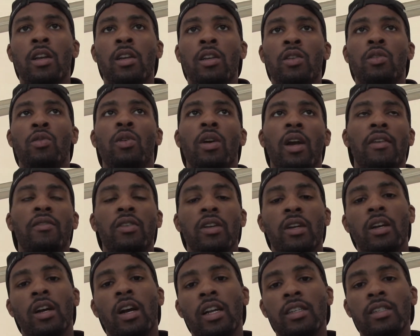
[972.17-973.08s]
you have
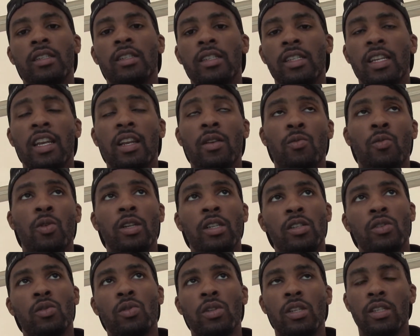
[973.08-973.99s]
to understand what
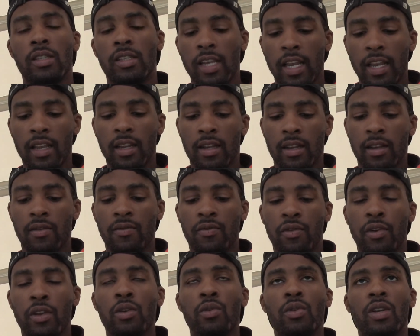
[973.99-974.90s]
it's going to take
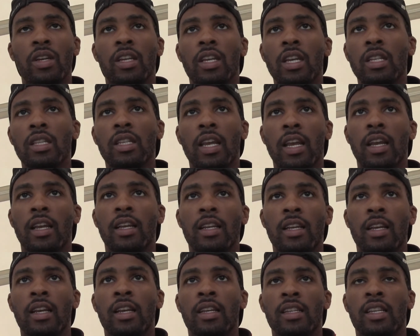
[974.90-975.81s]
for you to get that.
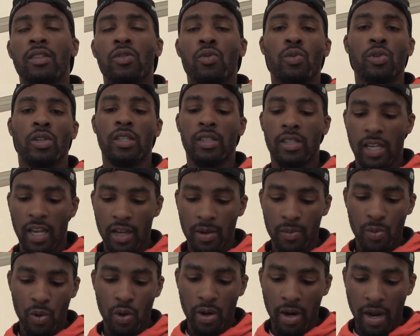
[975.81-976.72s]
That's going to take
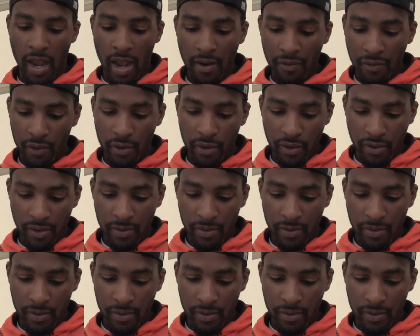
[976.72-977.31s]
more effort.